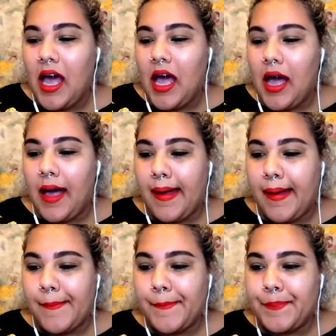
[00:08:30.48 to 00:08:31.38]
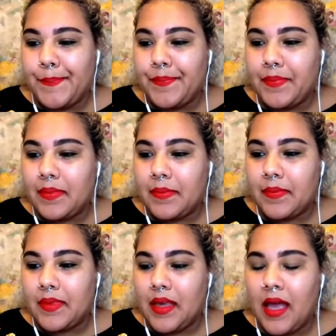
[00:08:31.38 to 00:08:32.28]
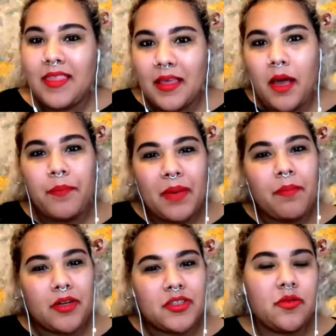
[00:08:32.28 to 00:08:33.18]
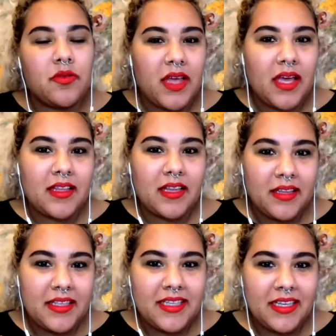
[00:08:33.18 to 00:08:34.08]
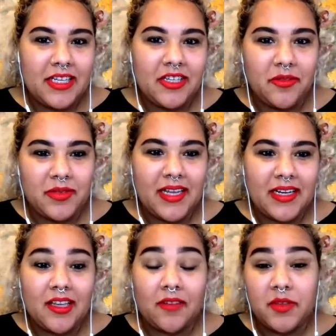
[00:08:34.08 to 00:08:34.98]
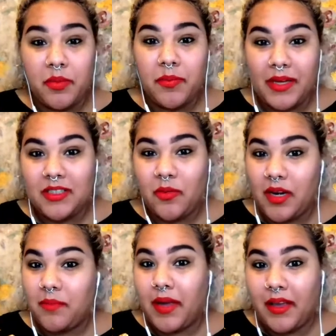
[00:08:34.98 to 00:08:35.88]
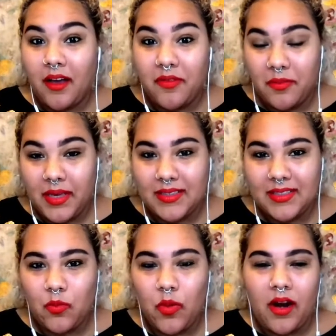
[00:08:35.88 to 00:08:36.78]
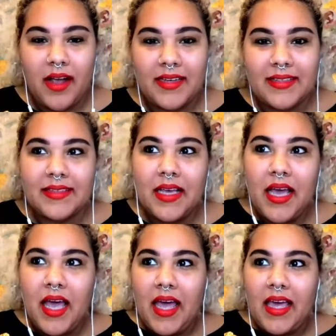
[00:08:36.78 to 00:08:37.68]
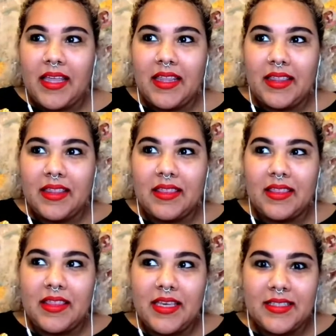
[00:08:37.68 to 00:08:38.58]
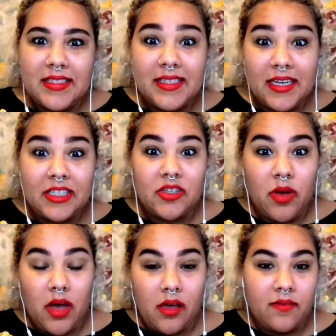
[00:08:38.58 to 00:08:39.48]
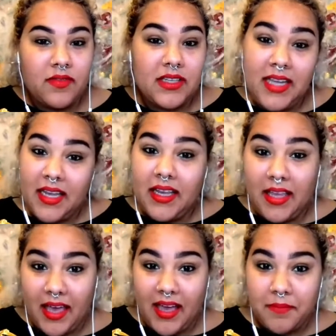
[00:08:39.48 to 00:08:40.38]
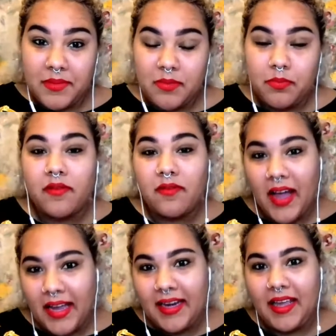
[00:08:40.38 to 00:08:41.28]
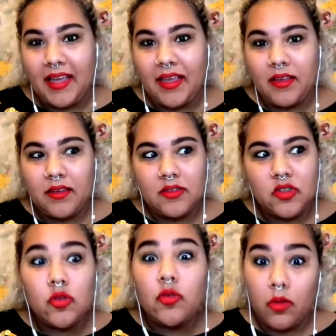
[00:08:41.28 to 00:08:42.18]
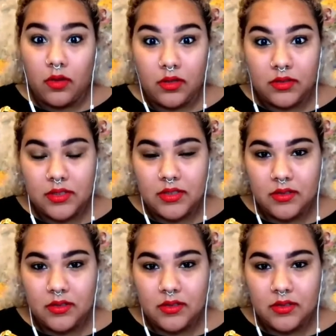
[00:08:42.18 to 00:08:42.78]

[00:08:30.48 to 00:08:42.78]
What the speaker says: I think a big part too of the ethnic cleansing issue is that it's often perpetuated by governments, whereas this is an issue of the dating apps providing tools,